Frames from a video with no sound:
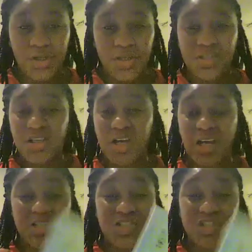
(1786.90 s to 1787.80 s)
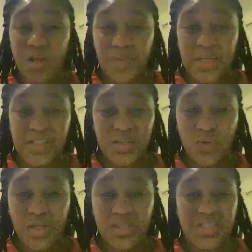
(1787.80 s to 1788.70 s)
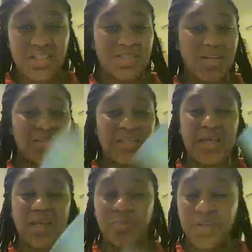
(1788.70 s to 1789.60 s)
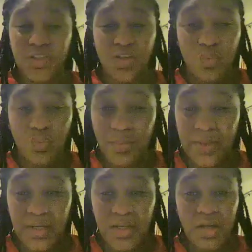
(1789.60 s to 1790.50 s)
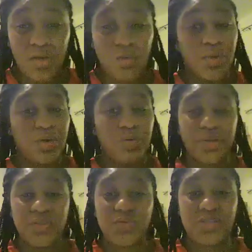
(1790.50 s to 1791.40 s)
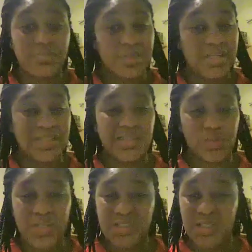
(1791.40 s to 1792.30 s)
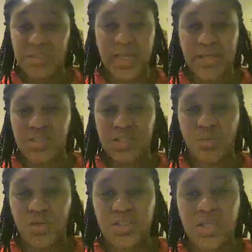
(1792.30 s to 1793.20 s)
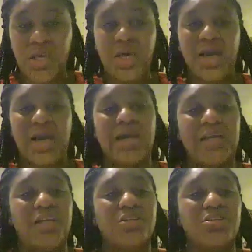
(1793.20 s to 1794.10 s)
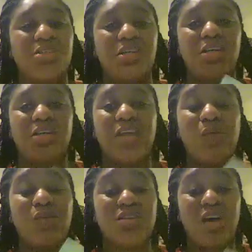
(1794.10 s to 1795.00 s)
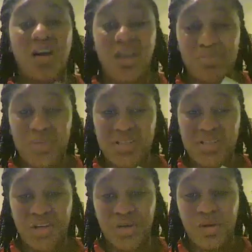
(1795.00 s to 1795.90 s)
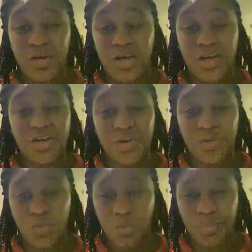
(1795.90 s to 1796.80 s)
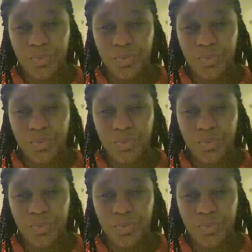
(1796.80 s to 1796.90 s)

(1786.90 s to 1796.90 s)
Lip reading: She got the job that she wanted. She started helping young women who were going through similar situations like she was. and that was all built on her hope.